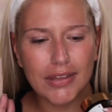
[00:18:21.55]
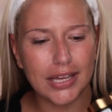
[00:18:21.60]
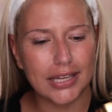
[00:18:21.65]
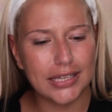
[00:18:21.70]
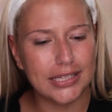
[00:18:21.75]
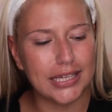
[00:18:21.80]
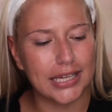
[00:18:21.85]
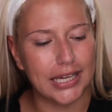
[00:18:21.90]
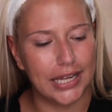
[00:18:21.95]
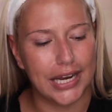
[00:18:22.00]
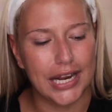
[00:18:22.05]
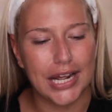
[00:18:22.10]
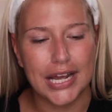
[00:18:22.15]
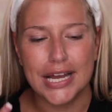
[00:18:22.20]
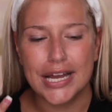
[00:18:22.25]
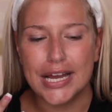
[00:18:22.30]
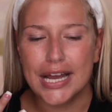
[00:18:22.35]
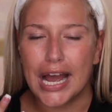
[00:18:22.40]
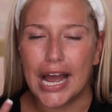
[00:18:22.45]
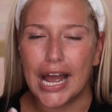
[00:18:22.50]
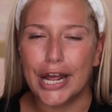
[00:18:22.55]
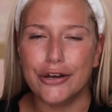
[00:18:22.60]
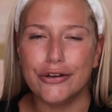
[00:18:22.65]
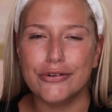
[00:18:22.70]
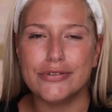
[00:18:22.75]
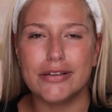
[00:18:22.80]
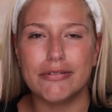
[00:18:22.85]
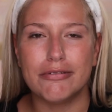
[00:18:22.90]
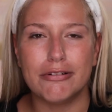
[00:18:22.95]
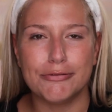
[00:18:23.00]
again, I
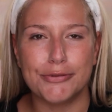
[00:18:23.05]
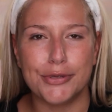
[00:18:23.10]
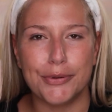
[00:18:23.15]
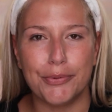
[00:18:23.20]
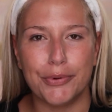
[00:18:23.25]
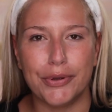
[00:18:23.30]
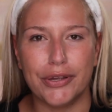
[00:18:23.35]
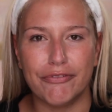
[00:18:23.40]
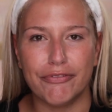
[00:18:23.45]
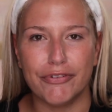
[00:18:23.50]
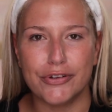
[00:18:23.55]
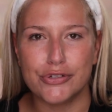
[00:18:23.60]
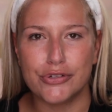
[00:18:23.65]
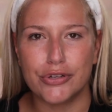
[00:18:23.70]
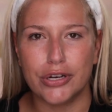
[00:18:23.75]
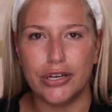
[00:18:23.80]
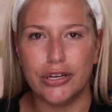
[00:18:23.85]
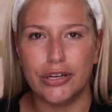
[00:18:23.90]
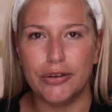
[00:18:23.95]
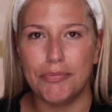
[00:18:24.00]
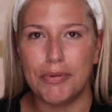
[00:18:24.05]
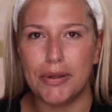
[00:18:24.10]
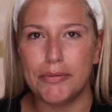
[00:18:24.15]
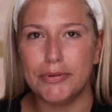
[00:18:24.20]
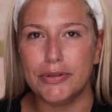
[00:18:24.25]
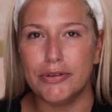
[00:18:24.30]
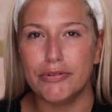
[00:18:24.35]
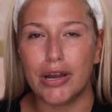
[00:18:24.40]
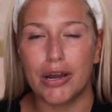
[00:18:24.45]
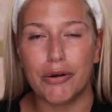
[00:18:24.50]
know sometimes people get frustrated.
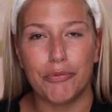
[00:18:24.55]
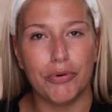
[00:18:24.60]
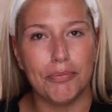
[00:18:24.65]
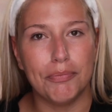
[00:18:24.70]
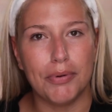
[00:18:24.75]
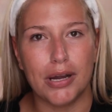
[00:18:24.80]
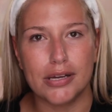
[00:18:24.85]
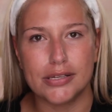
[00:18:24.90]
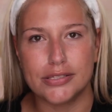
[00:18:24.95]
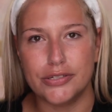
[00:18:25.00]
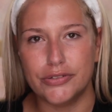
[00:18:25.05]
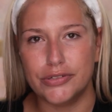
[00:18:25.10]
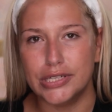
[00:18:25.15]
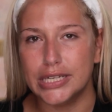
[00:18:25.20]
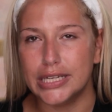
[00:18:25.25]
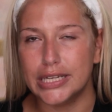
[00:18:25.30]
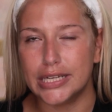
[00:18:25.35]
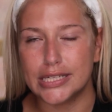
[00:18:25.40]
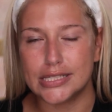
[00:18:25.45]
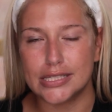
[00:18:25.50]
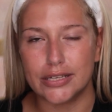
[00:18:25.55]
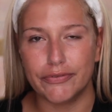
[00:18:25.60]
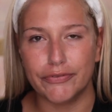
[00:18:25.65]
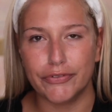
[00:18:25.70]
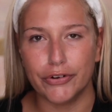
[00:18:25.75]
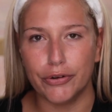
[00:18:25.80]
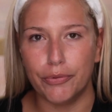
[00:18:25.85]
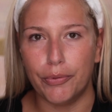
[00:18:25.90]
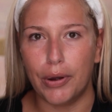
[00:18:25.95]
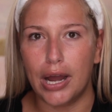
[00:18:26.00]
Maybe you got one box and you didn't get some
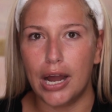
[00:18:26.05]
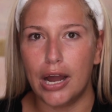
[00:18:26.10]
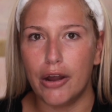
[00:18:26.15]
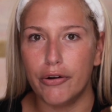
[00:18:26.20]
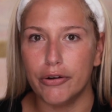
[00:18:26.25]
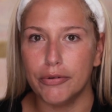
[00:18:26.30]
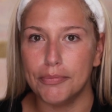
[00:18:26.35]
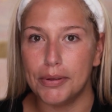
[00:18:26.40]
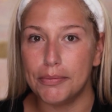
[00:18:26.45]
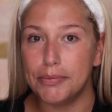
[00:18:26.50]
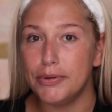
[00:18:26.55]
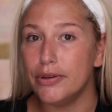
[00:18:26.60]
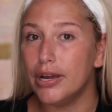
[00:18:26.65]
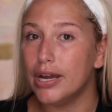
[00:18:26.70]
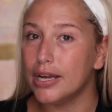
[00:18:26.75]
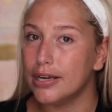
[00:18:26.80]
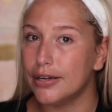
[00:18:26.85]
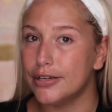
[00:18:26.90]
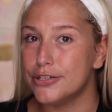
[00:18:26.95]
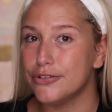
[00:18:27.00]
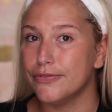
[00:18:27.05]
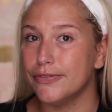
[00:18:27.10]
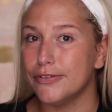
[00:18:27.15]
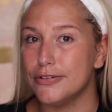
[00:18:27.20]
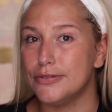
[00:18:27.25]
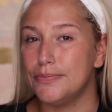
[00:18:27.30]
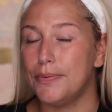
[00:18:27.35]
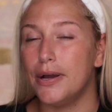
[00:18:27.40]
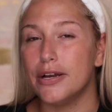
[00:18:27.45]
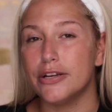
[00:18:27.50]
for a while, or maybe you haven't got your
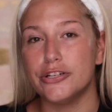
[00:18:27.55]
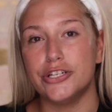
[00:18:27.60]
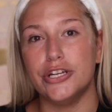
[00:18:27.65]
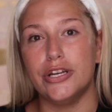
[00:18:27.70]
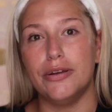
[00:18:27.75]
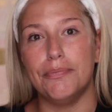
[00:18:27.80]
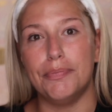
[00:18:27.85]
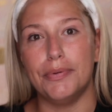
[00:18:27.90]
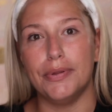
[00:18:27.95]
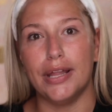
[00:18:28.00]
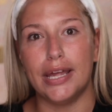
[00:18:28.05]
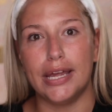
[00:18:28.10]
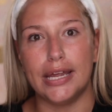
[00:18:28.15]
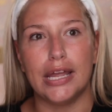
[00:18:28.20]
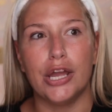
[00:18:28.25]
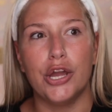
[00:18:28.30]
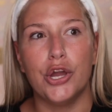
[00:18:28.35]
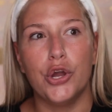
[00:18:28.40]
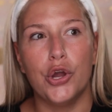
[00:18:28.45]
first box yet, but like